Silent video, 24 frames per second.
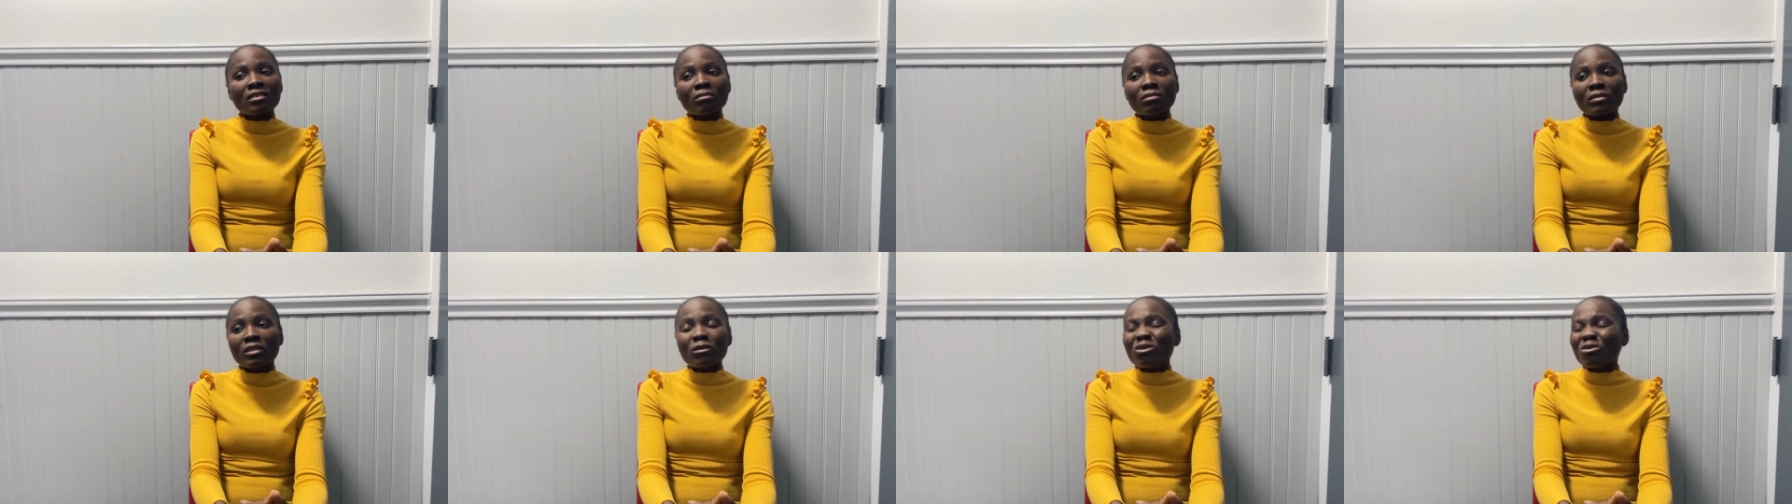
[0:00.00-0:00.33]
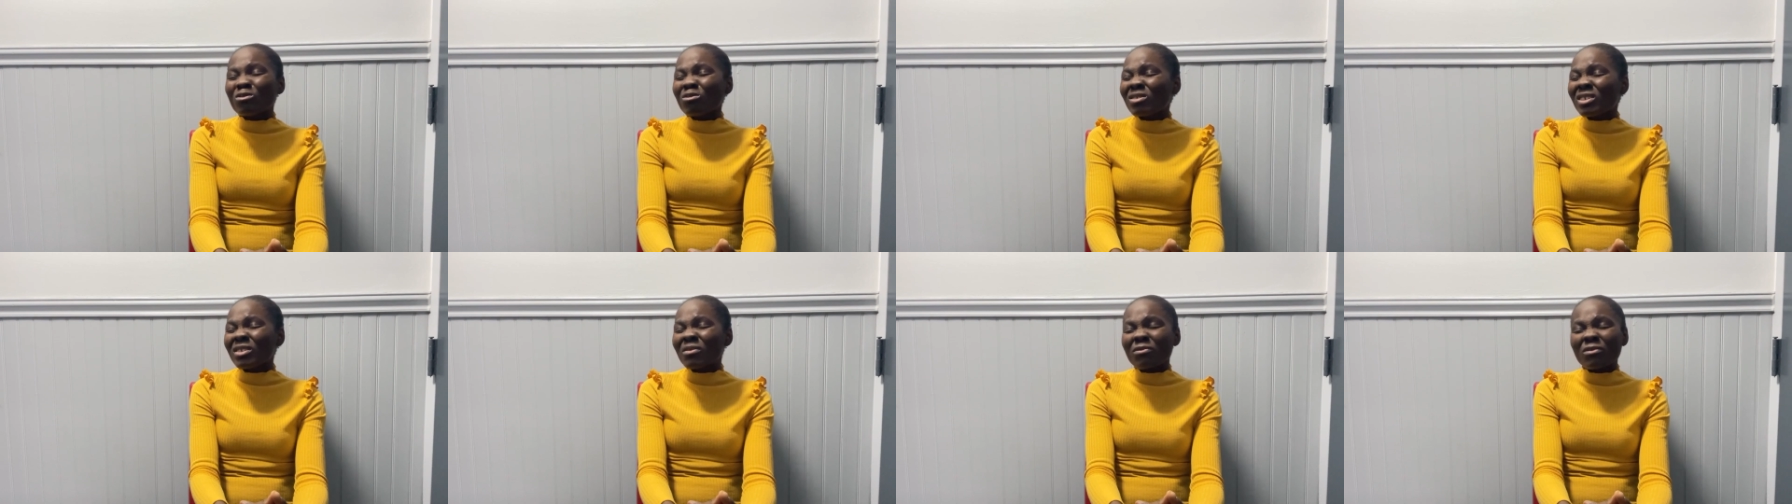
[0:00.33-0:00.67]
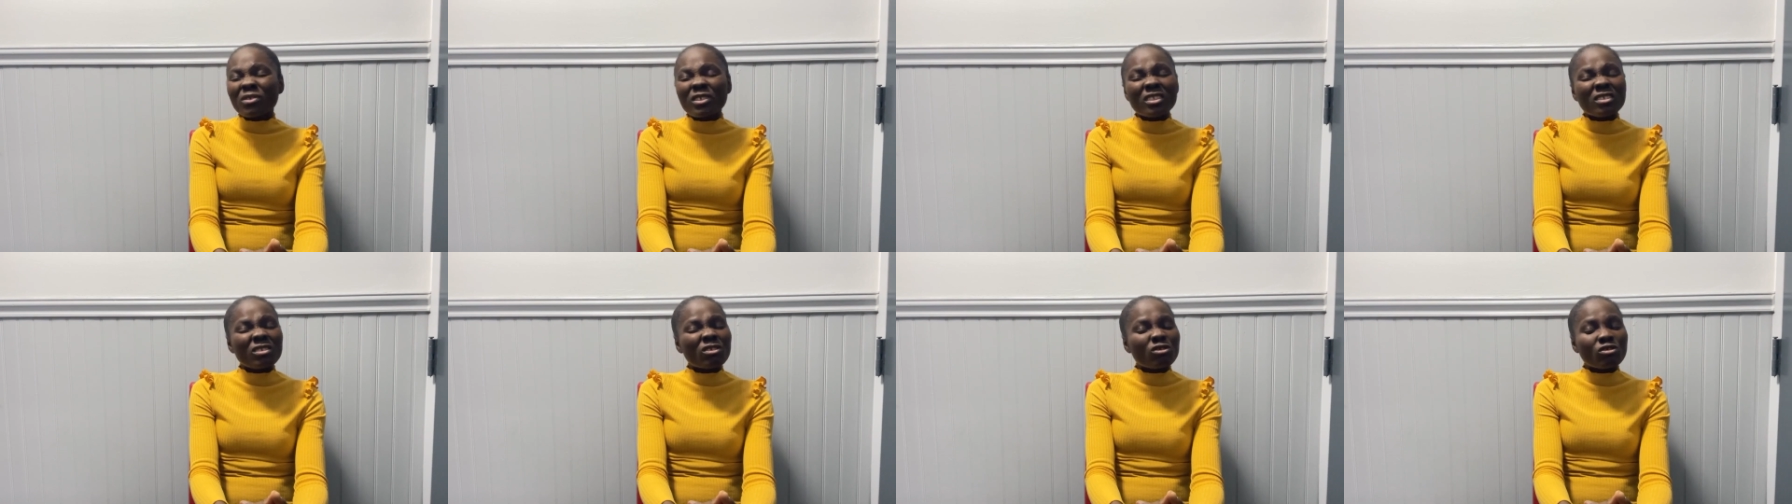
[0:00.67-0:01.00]
I'm not looking
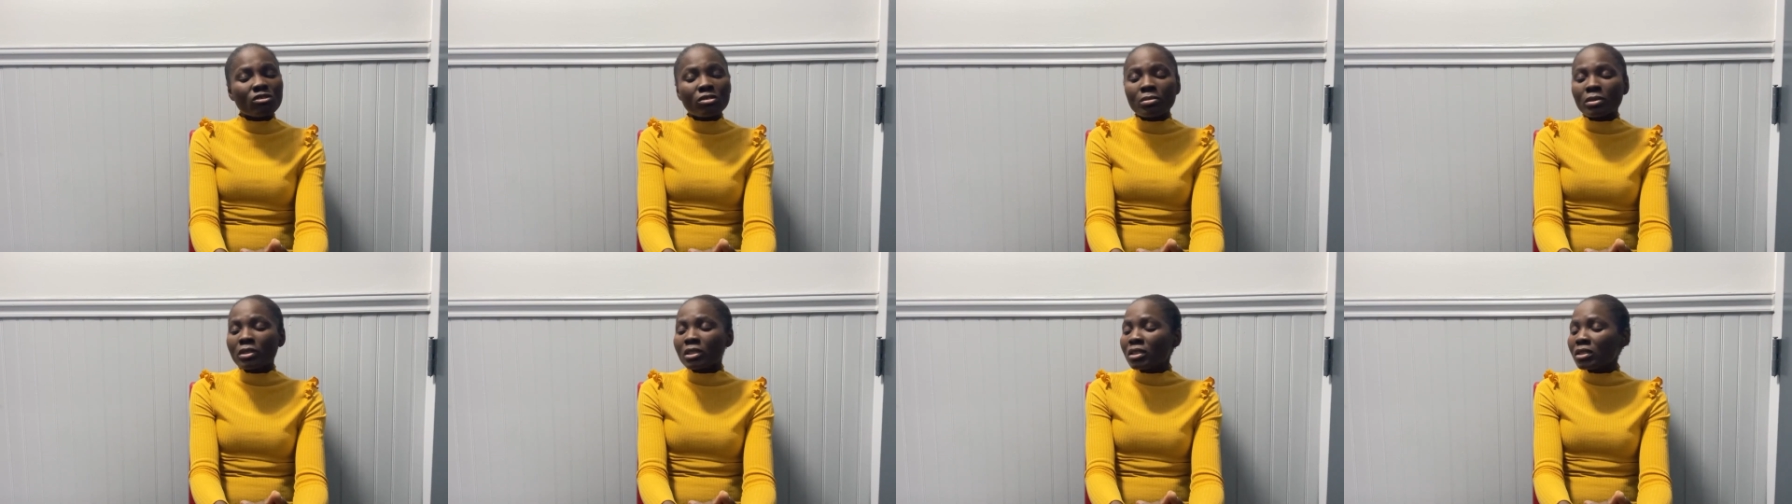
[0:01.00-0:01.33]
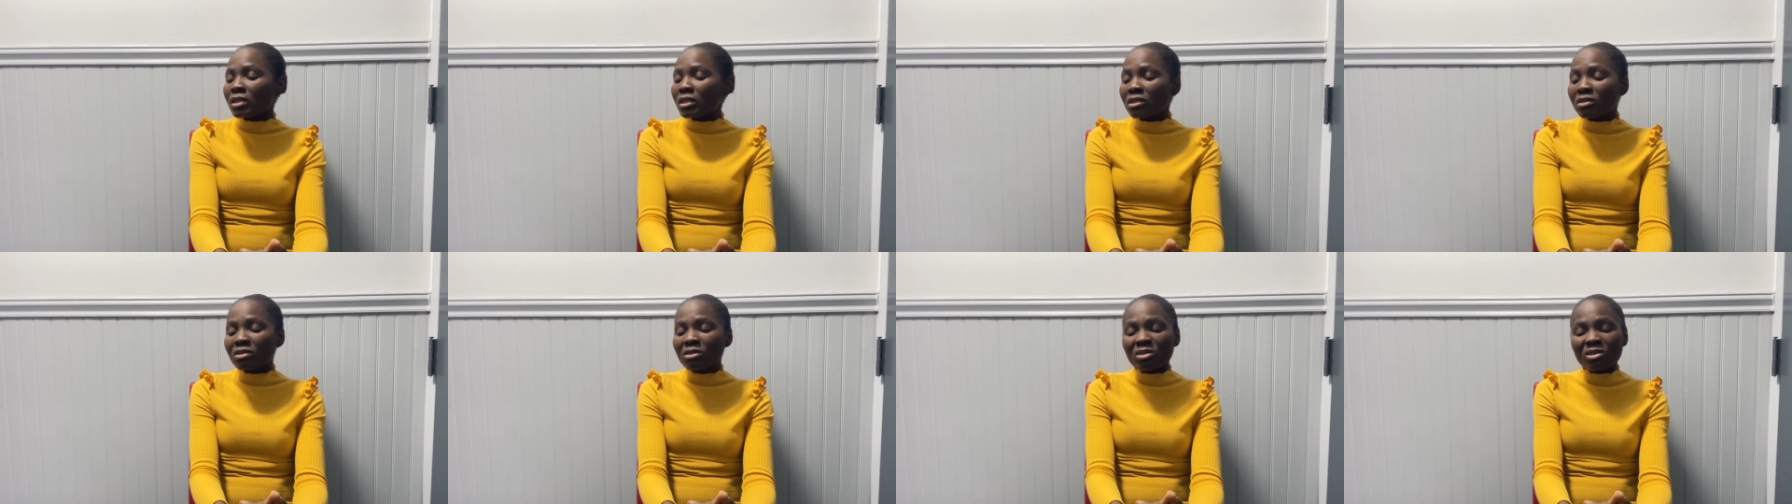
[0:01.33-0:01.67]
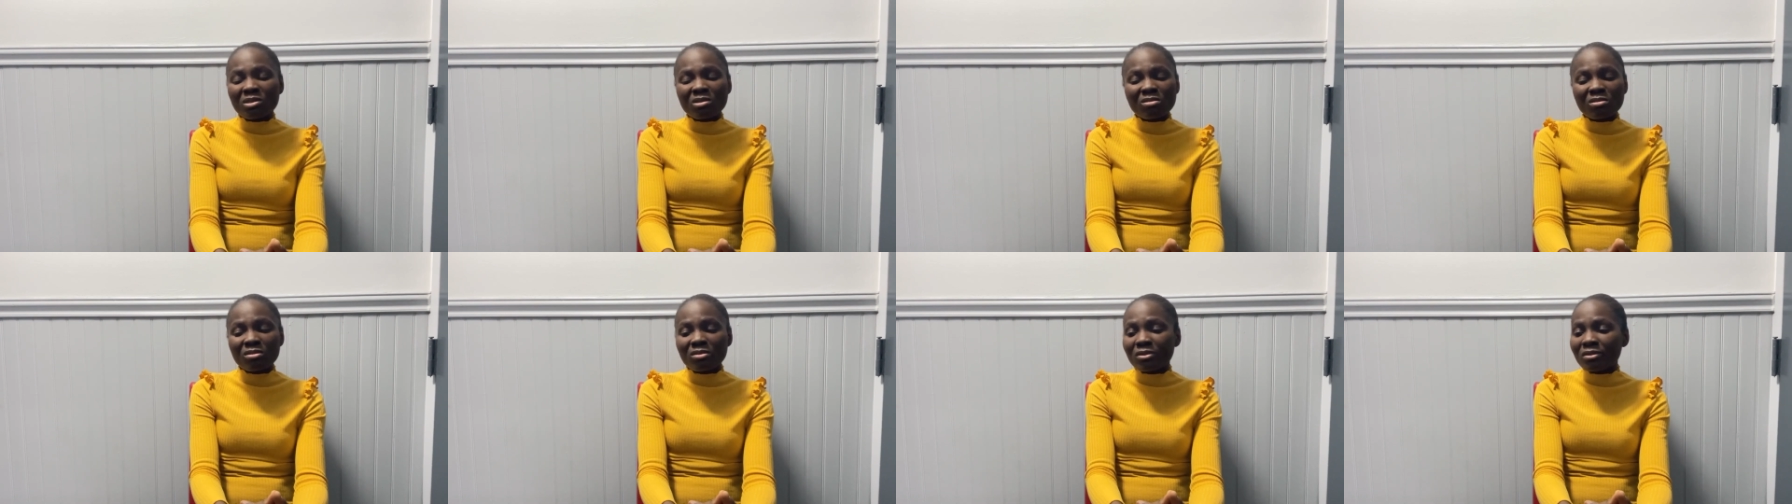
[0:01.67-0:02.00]
for any job again, I
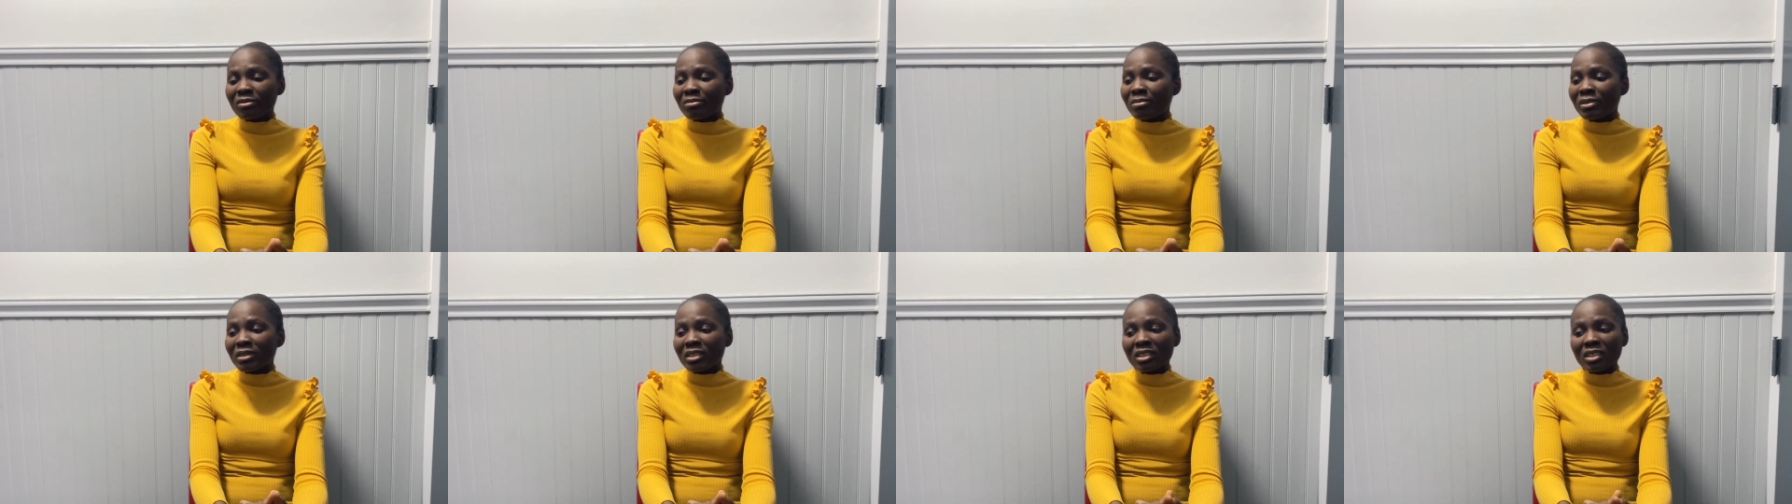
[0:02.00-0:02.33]
just want to be.